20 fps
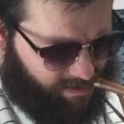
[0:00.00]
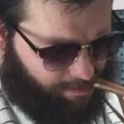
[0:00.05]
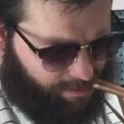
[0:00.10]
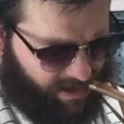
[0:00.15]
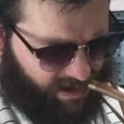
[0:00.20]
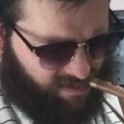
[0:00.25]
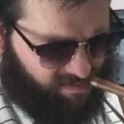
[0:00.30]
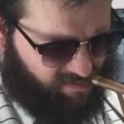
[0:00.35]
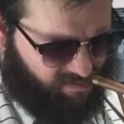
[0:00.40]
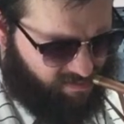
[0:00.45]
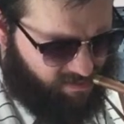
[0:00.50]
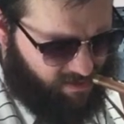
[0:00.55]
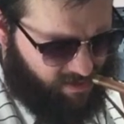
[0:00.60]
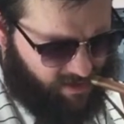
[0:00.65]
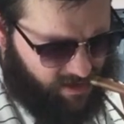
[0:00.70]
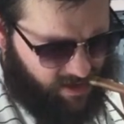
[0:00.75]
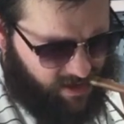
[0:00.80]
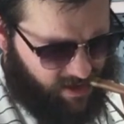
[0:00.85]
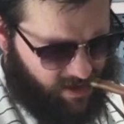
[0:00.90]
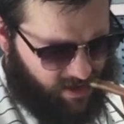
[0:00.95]
piece
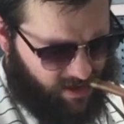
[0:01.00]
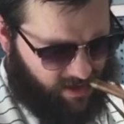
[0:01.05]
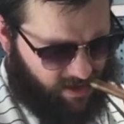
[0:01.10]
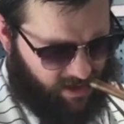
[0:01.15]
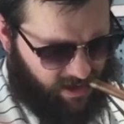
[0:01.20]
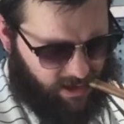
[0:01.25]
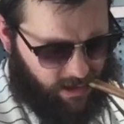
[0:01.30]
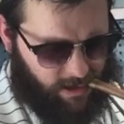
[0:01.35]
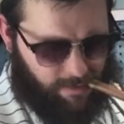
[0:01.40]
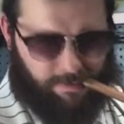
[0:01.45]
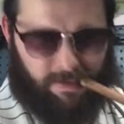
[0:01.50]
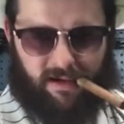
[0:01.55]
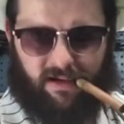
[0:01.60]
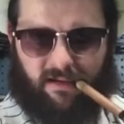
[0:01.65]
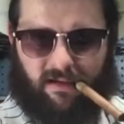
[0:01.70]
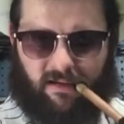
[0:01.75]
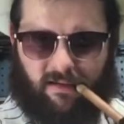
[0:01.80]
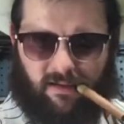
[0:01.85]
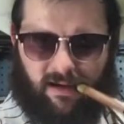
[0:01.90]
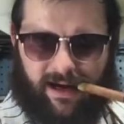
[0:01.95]
that you can put a
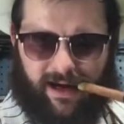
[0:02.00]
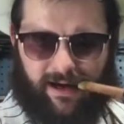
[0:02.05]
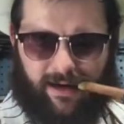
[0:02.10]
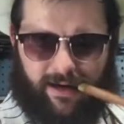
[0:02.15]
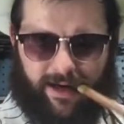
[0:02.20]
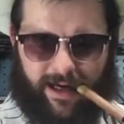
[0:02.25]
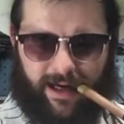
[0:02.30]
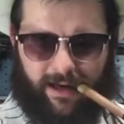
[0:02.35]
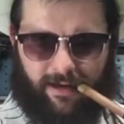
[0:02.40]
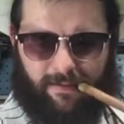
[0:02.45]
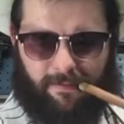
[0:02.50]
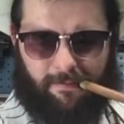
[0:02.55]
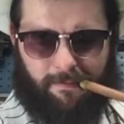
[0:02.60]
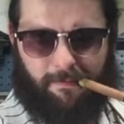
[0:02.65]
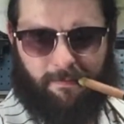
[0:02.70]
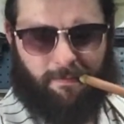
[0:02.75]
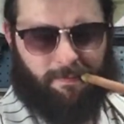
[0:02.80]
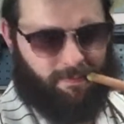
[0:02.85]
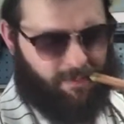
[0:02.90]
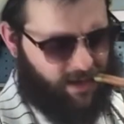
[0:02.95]
stock in.
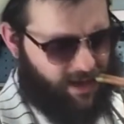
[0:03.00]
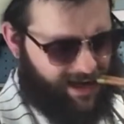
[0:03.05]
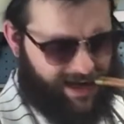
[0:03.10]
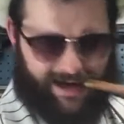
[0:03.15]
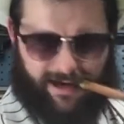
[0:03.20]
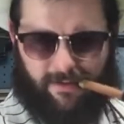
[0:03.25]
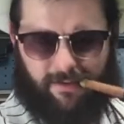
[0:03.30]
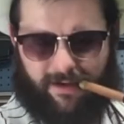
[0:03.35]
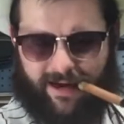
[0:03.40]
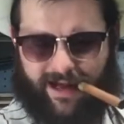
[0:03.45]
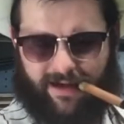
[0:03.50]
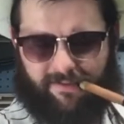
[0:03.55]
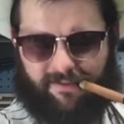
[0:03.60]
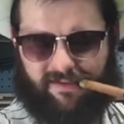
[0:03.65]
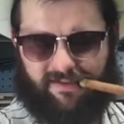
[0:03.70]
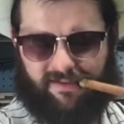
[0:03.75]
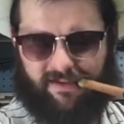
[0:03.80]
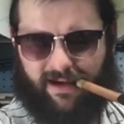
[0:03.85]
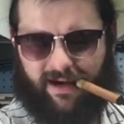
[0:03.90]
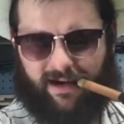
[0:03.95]
I don't have the
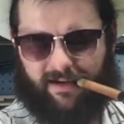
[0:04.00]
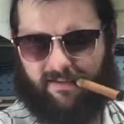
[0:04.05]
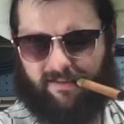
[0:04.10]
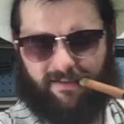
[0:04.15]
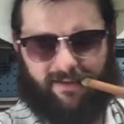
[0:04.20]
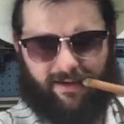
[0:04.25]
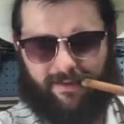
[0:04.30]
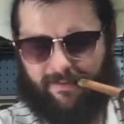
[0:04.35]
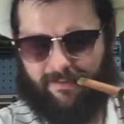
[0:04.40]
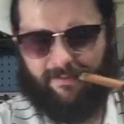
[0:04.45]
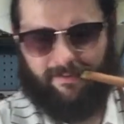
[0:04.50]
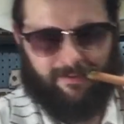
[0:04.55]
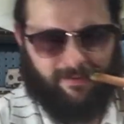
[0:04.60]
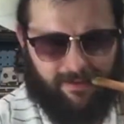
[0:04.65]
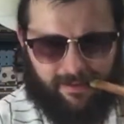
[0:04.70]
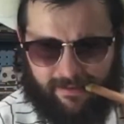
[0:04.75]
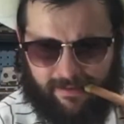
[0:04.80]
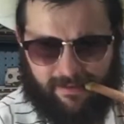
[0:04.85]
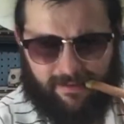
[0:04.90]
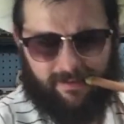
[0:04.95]
stock, so
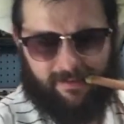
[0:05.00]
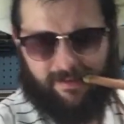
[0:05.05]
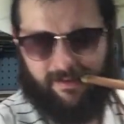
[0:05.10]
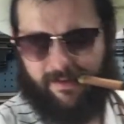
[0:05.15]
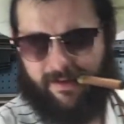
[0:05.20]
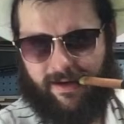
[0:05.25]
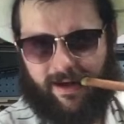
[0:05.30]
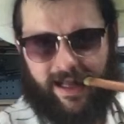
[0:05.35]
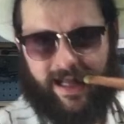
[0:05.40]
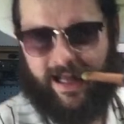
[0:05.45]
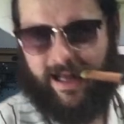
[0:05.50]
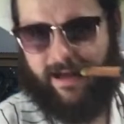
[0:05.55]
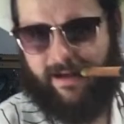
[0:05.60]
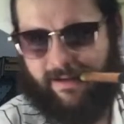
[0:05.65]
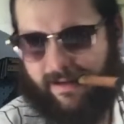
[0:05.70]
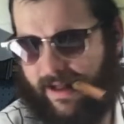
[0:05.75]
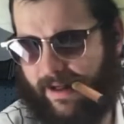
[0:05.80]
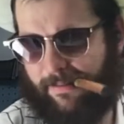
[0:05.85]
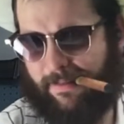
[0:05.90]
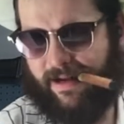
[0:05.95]

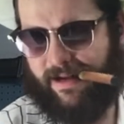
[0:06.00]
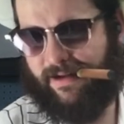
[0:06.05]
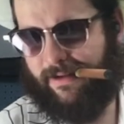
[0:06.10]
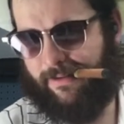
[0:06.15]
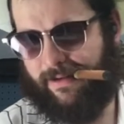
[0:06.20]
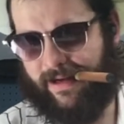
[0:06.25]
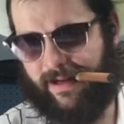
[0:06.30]
I'm not doing